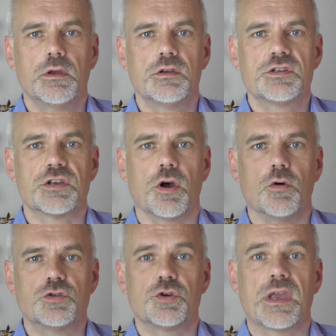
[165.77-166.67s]
So
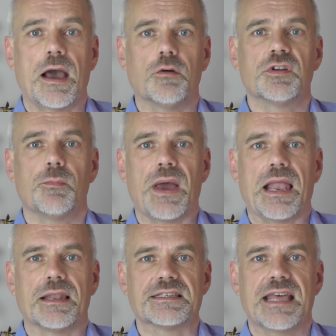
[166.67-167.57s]
to
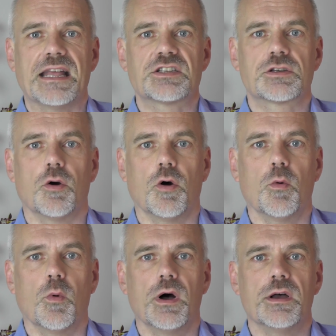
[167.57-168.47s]
counterbalance that score
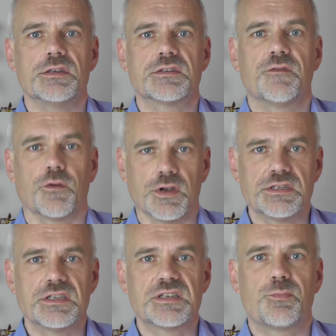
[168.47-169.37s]
was, for
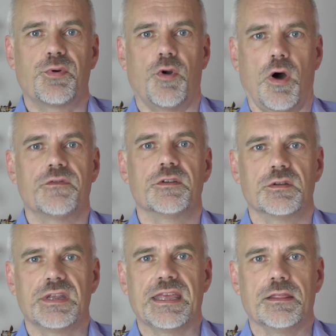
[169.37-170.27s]
instance,
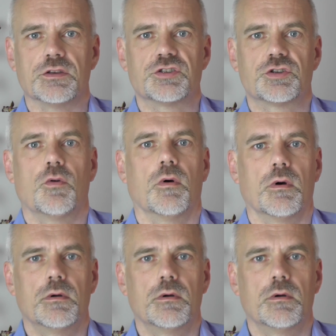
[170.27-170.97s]
profit in the store.